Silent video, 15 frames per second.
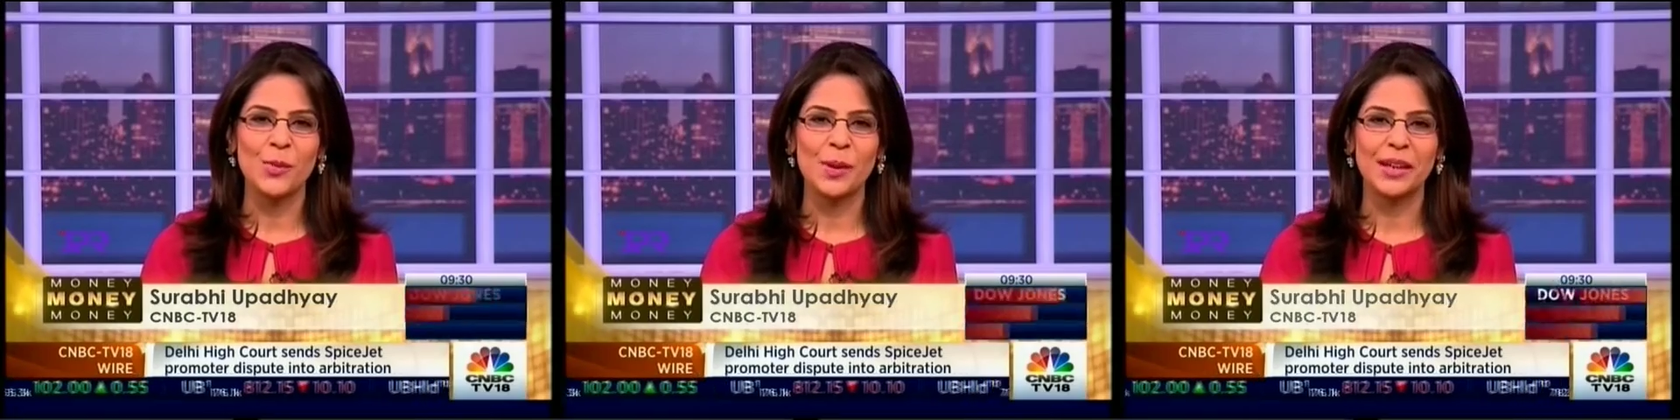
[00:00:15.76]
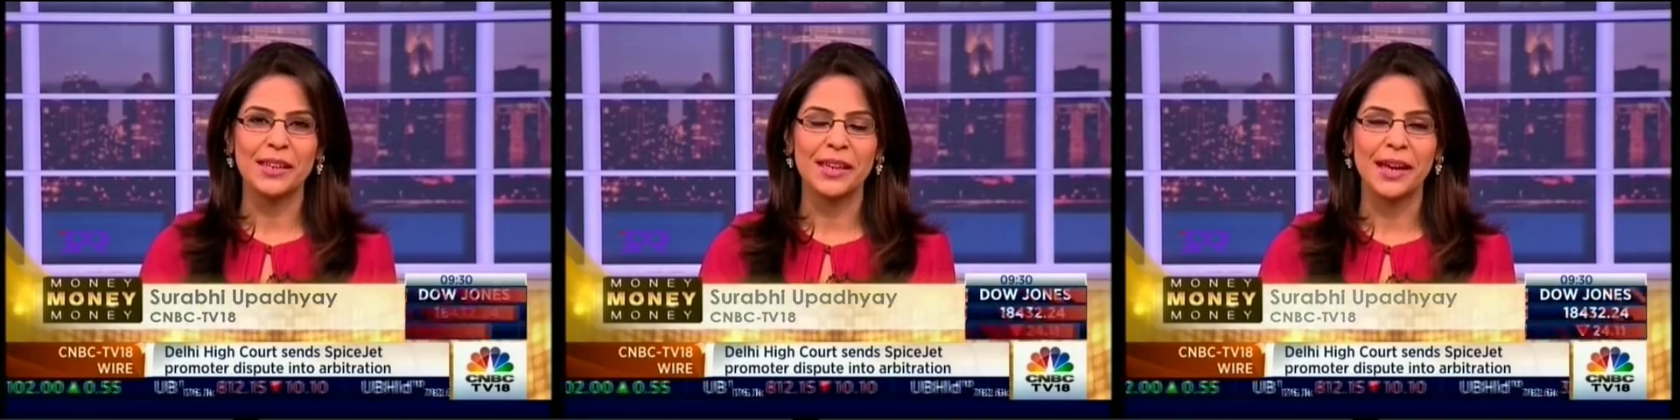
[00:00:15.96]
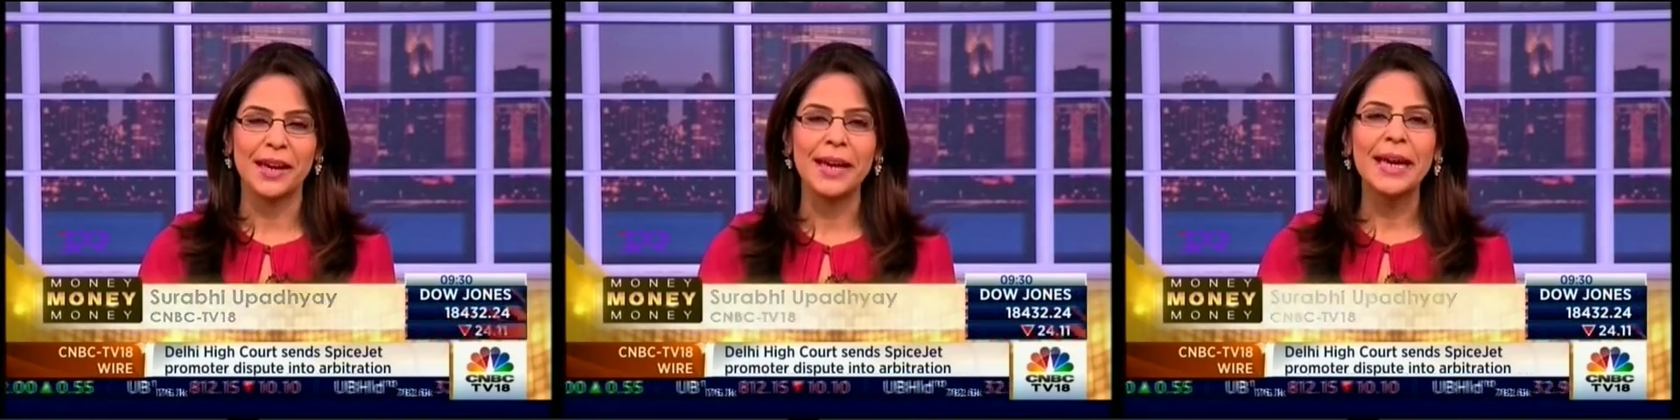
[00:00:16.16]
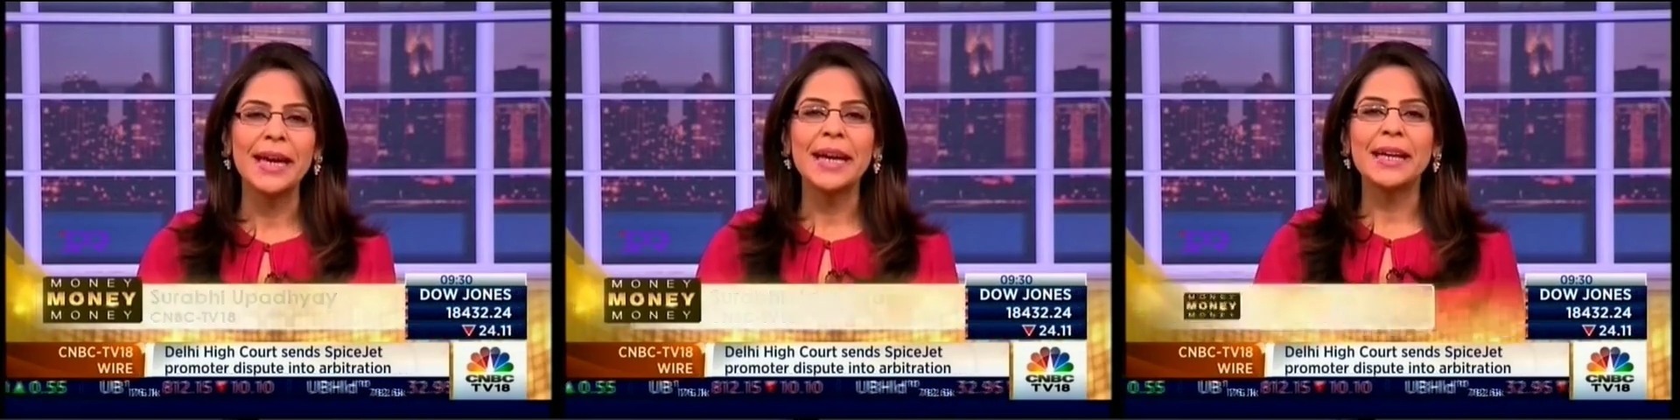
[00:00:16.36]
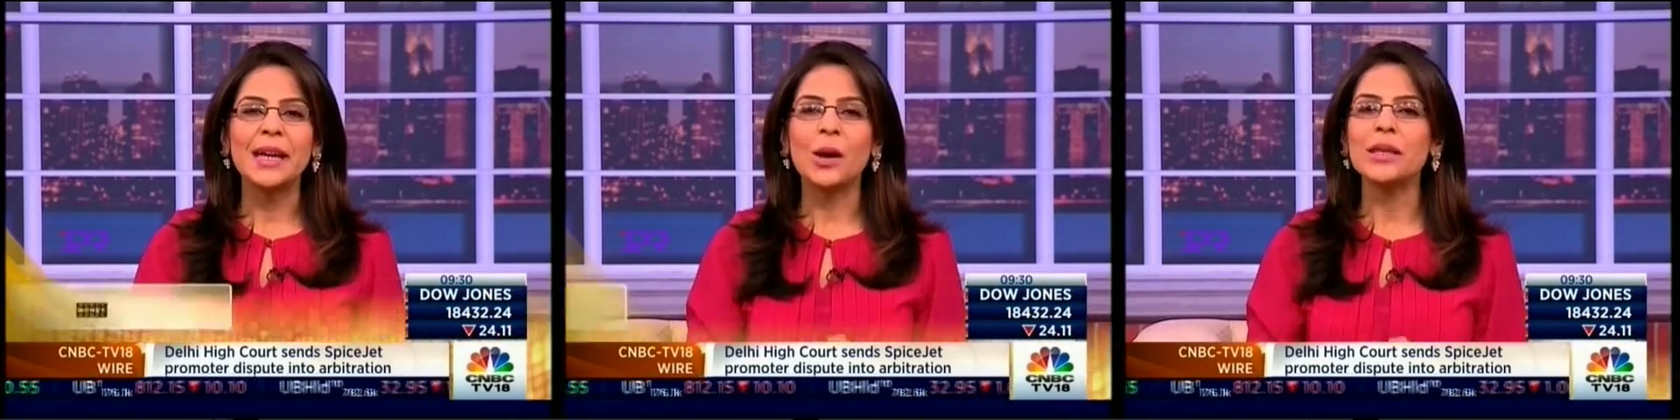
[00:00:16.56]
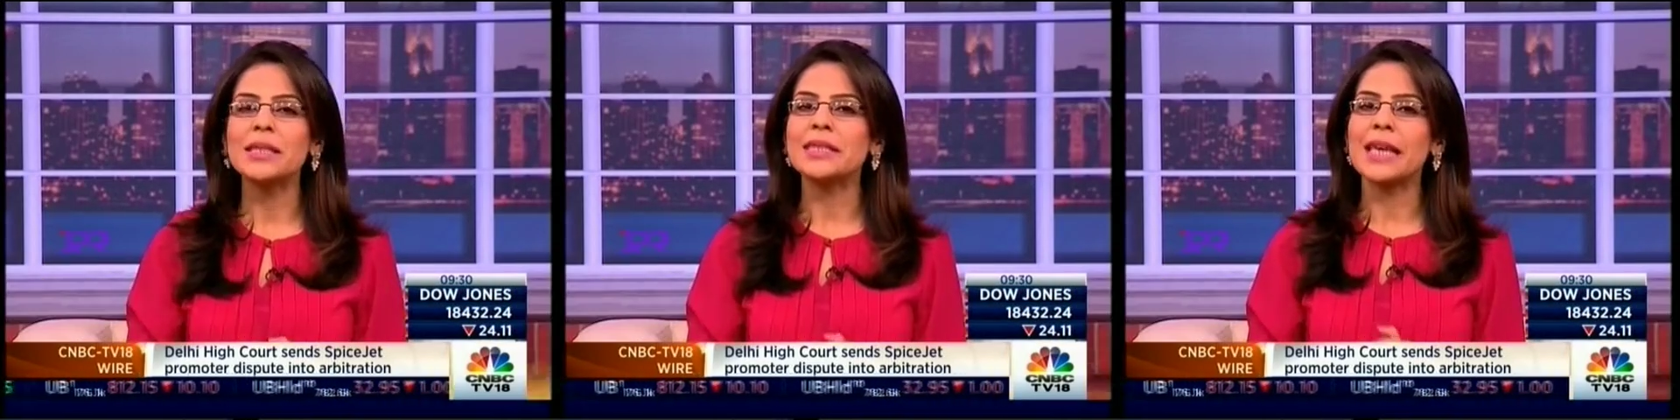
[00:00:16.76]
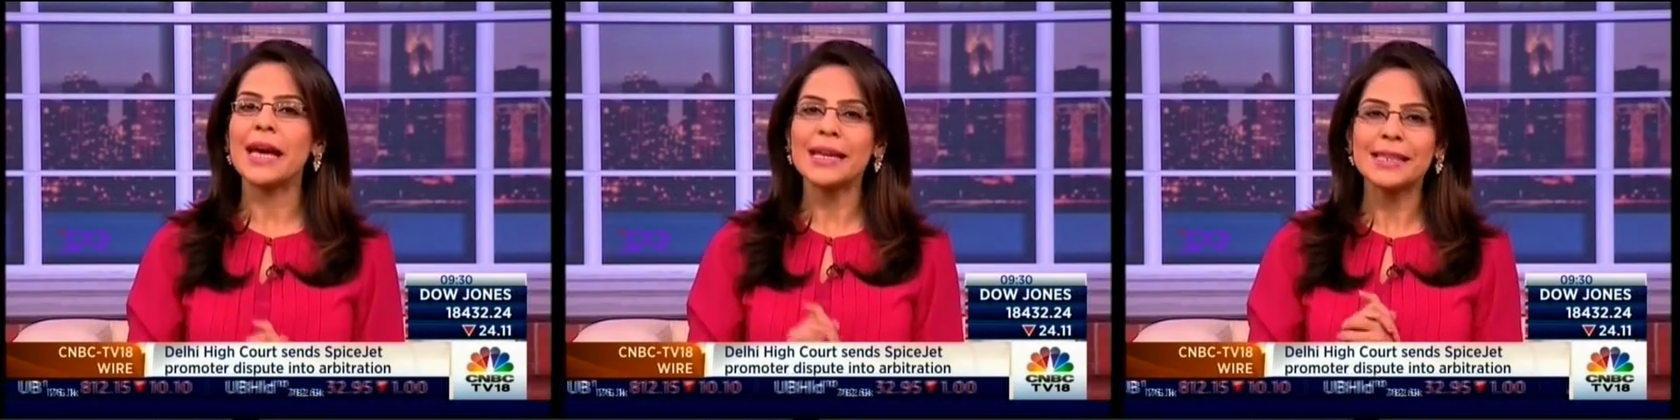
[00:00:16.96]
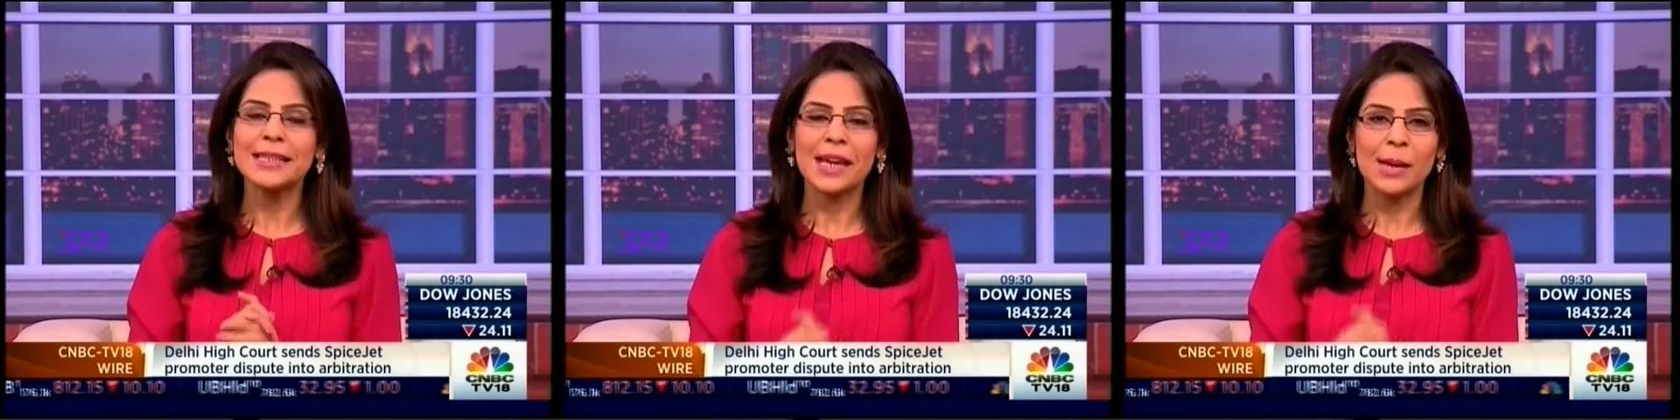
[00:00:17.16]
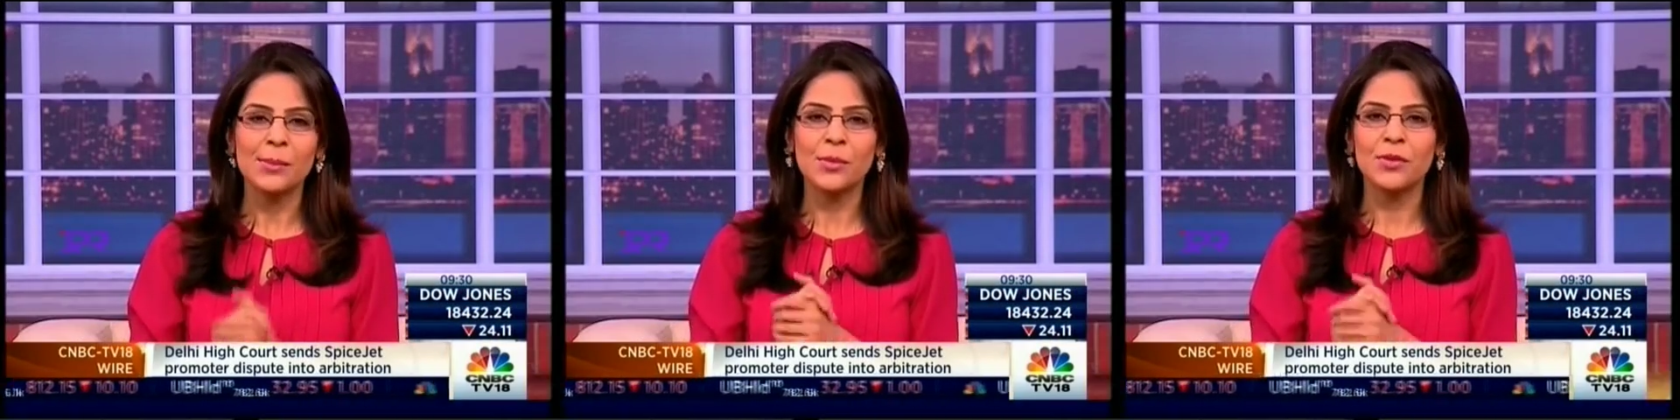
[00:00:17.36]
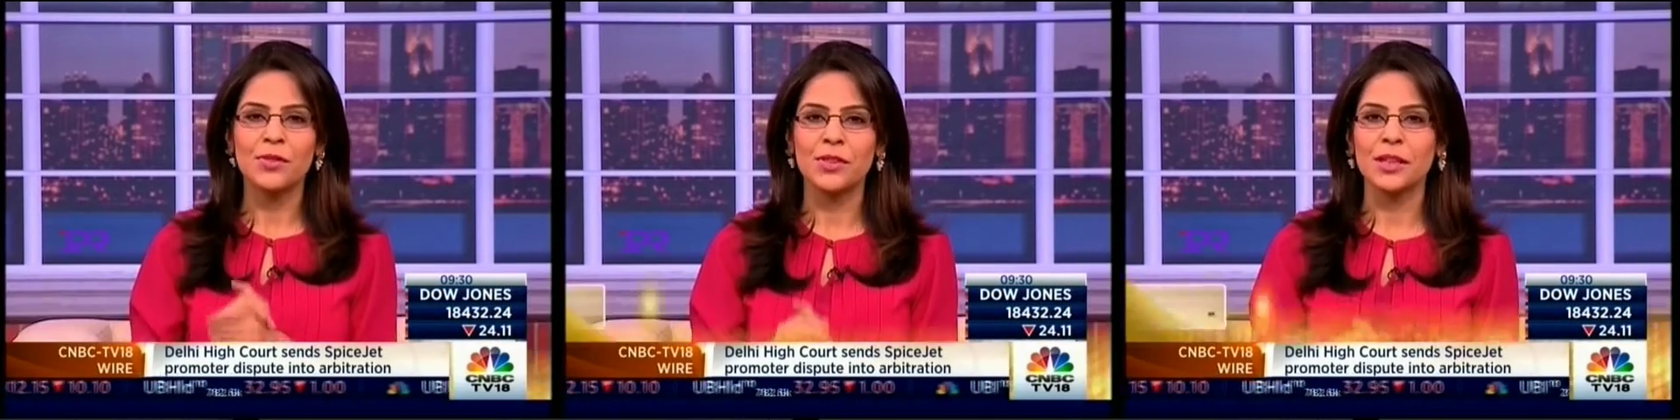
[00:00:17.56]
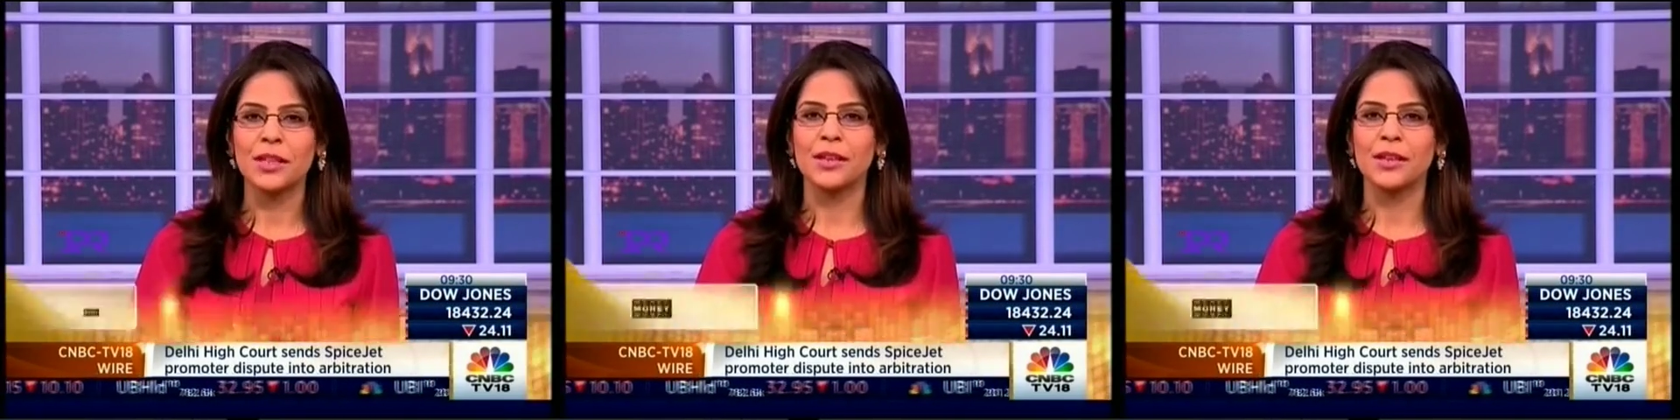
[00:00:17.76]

Upadhyay. Now, it's that time of the